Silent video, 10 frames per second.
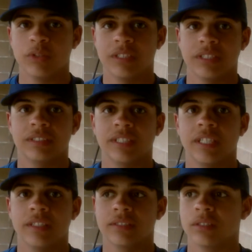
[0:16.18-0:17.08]
all the years
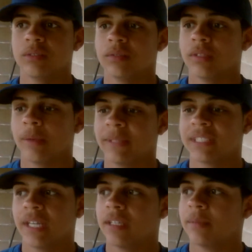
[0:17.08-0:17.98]
together. So I'm
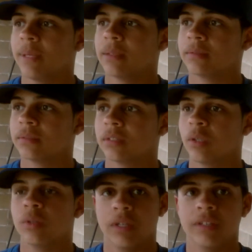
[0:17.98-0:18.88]
excited about
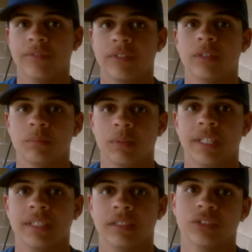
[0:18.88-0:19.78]
going on the field and
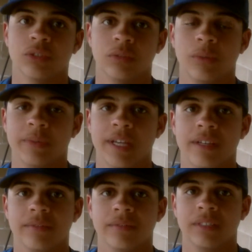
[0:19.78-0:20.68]
playing and showing what we
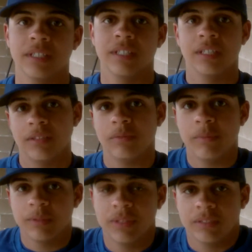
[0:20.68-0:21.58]
have. For
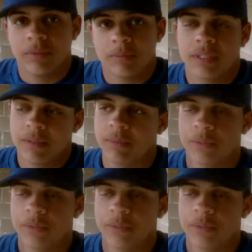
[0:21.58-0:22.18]
Middletown representing